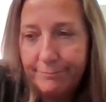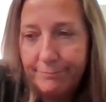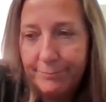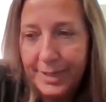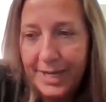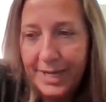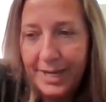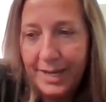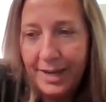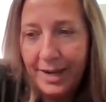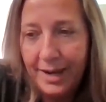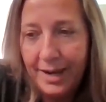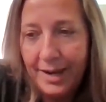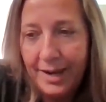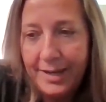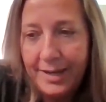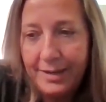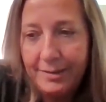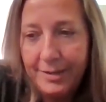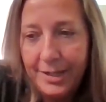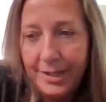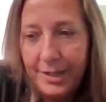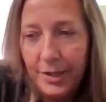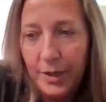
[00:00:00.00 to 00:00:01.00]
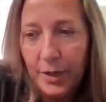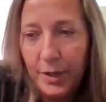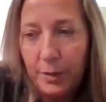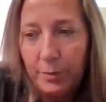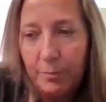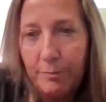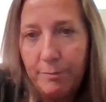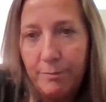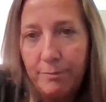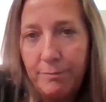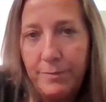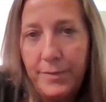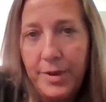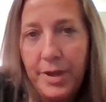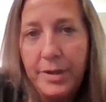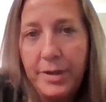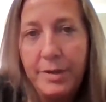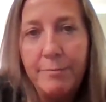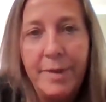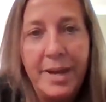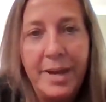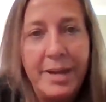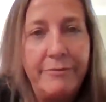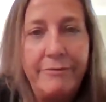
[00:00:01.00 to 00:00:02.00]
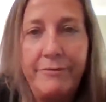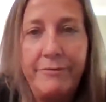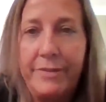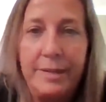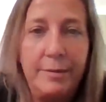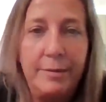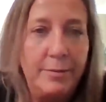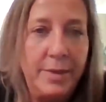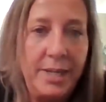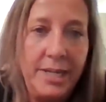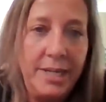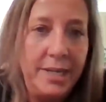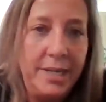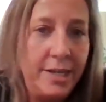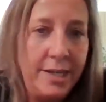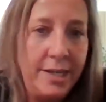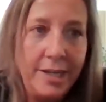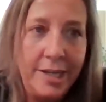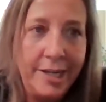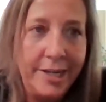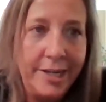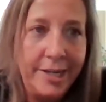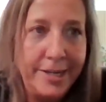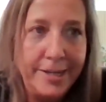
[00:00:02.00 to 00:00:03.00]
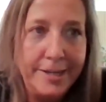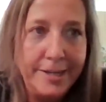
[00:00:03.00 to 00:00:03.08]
but I, I, you know, none of my family